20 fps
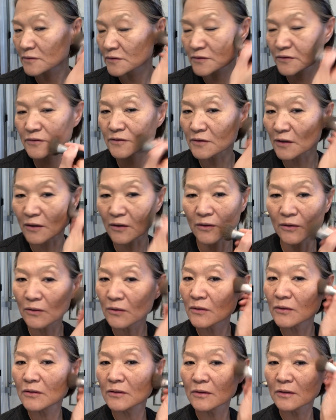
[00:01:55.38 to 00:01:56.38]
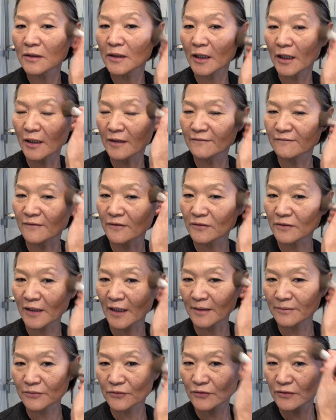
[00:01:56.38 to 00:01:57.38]
so I woke
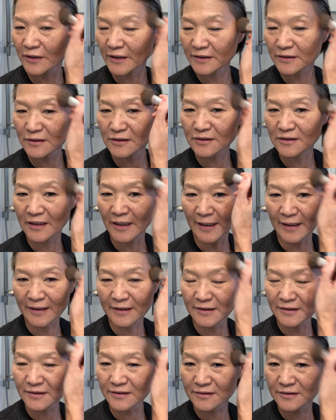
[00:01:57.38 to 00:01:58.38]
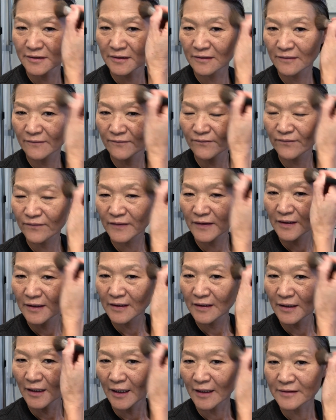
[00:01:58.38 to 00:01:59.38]
up quite late,
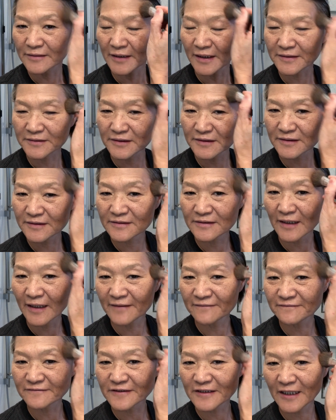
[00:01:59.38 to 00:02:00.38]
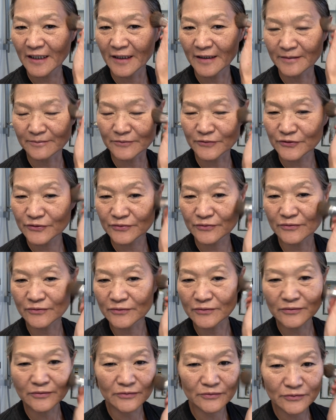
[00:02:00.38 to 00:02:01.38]
and I didn't have time
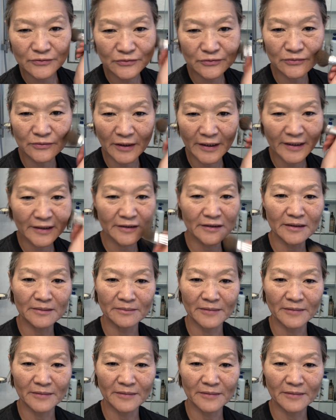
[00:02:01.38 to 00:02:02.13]
to do any